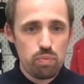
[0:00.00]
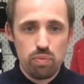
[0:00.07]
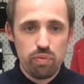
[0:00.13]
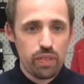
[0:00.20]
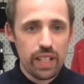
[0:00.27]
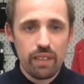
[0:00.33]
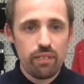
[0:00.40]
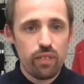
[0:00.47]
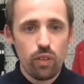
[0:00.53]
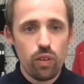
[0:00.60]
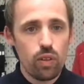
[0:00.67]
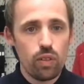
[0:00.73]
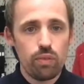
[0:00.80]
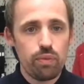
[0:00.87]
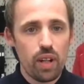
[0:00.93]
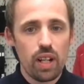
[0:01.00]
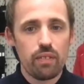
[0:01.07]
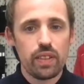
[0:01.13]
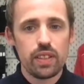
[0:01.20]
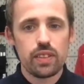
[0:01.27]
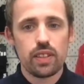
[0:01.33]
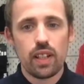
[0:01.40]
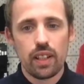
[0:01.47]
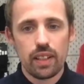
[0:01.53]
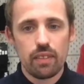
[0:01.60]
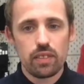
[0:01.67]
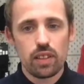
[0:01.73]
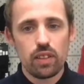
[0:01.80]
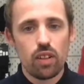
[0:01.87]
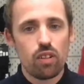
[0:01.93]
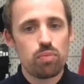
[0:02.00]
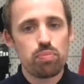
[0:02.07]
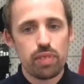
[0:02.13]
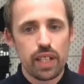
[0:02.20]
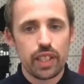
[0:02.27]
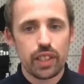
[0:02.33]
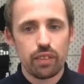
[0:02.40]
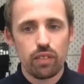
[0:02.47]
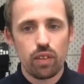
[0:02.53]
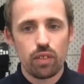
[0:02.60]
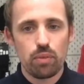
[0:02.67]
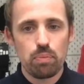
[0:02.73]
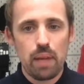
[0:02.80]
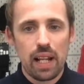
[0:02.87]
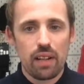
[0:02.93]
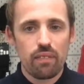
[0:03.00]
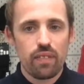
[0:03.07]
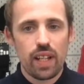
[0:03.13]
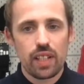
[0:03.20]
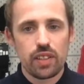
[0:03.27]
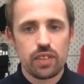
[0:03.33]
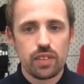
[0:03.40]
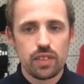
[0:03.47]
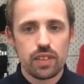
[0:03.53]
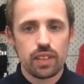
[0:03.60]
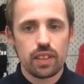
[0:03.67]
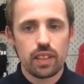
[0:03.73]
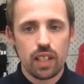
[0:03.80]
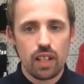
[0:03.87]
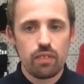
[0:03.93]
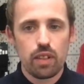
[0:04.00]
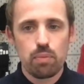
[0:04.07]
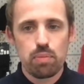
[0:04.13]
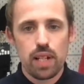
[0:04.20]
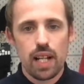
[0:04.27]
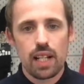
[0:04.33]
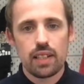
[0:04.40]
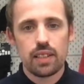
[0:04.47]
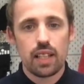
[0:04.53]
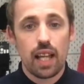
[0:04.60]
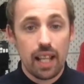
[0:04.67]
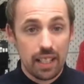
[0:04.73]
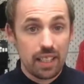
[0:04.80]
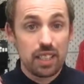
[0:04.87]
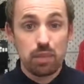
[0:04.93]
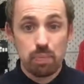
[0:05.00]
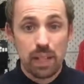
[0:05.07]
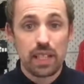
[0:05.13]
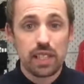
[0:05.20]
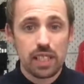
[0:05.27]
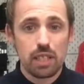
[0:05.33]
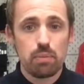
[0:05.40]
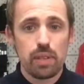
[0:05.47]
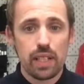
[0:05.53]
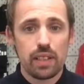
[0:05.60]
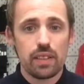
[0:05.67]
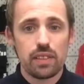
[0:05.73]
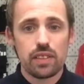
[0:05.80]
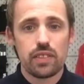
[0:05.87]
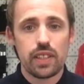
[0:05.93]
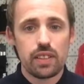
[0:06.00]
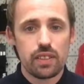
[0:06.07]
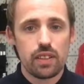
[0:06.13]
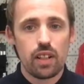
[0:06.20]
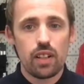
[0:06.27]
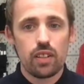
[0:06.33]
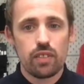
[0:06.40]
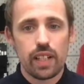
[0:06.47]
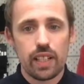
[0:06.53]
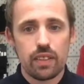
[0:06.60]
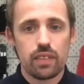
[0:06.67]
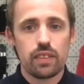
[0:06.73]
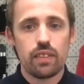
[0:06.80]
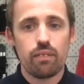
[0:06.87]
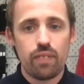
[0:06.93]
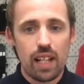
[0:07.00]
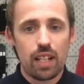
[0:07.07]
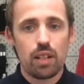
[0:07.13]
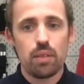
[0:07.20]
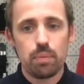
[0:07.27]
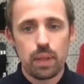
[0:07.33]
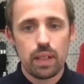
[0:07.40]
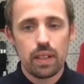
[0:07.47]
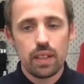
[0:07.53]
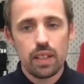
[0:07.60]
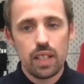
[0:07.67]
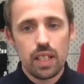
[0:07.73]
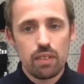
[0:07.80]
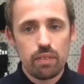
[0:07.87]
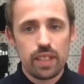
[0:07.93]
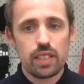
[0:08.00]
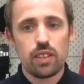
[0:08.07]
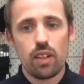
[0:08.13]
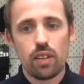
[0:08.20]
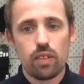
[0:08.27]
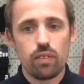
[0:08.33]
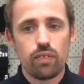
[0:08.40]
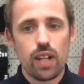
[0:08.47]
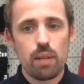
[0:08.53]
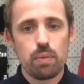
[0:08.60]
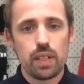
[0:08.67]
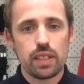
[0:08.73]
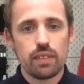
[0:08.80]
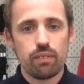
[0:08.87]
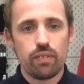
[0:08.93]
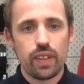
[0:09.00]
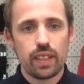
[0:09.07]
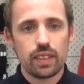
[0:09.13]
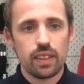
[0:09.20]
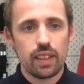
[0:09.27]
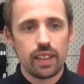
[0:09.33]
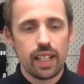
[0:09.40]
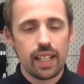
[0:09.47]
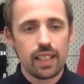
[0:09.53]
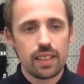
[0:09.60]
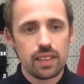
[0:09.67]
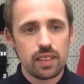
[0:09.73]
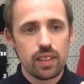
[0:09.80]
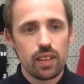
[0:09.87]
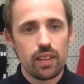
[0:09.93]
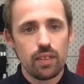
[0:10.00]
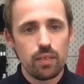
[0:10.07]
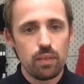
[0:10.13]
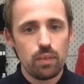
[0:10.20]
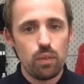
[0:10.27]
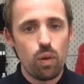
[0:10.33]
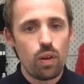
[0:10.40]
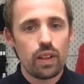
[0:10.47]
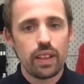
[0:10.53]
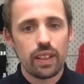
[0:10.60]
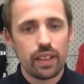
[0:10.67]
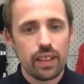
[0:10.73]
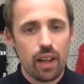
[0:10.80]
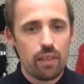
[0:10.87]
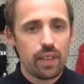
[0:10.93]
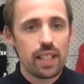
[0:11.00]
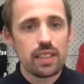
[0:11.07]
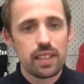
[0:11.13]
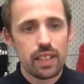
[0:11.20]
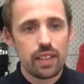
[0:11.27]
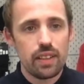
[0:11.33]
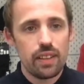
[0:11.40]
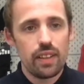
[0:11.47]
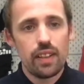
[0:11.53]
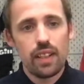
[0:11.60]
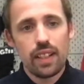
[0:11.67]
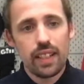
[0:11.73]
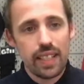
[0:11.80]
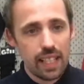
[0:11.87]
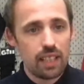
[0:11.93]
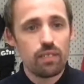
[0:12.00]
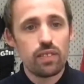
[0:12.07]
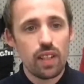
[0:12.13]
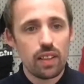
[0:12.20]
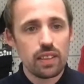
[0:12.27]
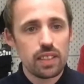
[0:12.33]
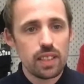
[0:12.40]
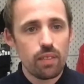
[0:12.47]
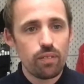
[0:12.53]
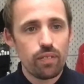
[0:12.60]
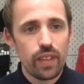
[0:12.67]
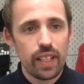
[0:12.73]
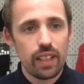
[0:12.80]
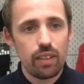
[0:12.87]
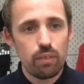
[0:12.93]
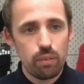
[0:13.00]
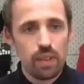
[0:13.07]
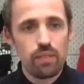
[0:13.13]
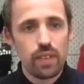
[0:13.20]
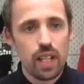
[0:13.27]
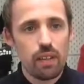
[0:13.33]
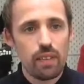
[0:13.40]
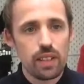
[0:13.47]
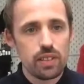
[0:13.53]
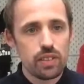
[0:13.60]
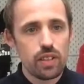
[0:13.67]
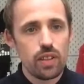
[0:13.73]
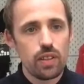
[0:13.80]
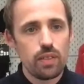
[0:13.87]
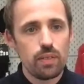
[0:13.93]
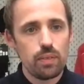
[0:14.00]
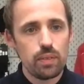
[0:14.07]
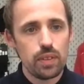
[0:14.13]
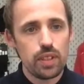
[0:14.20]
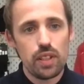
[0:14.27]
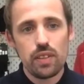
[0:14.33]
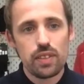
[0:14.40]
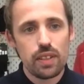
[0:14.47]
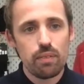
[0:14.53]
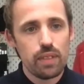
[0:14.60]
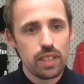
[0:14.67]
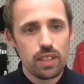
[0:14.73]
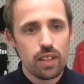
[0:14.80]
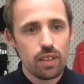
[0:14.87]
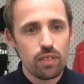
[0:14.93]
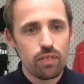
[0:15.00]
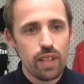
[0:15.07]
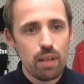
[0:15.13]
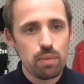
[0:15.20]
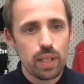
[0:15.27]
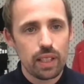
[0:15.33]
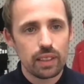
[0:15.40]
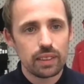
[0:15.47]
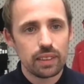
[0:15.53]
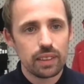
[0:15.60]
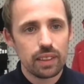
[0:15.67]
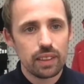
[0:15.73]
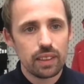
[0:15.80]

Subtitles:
3, 4, 5 years ago, there was a lot of pressure on manufacturers and clothing brands, and especially in the marine industry, to go greener and develop recycled fabrics and things like that. So what I'm guessing Gill have done something with the OS2 using recycled fabrics.